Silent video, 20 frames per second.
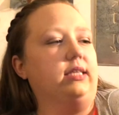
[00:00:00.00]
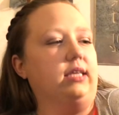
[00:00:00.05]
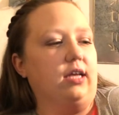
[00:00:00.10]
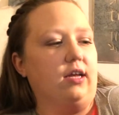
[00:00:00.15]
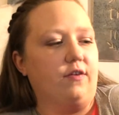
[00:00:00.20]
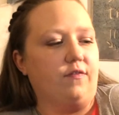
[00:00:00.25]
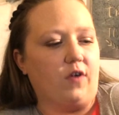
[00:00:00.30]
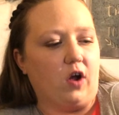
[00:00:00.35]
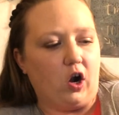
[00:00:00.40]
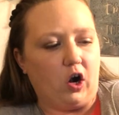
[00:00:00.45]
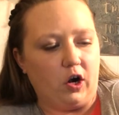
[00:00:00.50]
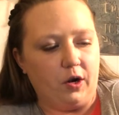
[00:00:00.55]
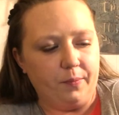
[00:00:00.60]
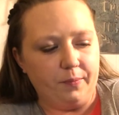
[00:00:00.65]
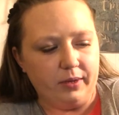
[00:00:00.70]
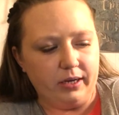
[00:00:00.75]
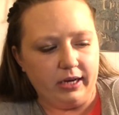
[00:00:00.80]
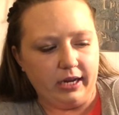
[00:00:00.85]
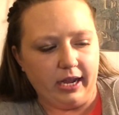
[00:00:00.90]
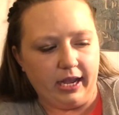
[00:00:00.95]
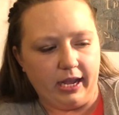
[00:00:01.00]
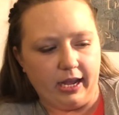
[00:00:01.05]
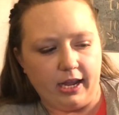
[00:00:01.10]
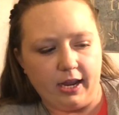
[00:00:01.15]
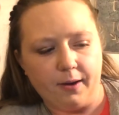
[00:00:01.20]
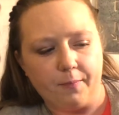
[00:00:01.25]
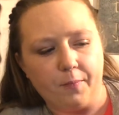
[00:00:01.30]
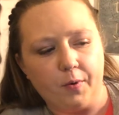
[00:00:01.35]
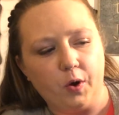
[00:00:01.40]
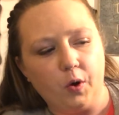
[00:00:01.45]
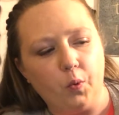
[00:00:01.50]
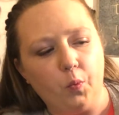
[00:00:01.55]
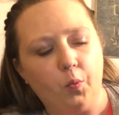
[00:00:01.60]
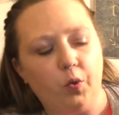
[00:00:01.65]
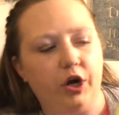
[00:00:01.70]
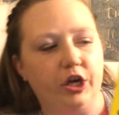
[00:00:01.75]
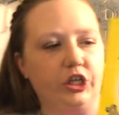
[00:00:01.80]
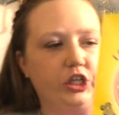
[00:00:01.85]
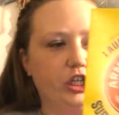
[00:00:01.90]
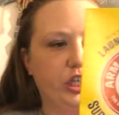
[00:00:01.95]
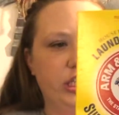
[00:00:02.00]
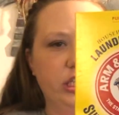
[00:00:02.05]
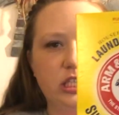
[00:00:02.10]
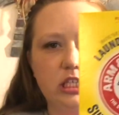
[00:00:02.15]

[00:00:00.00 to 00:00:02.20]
of Arm & Hammer washing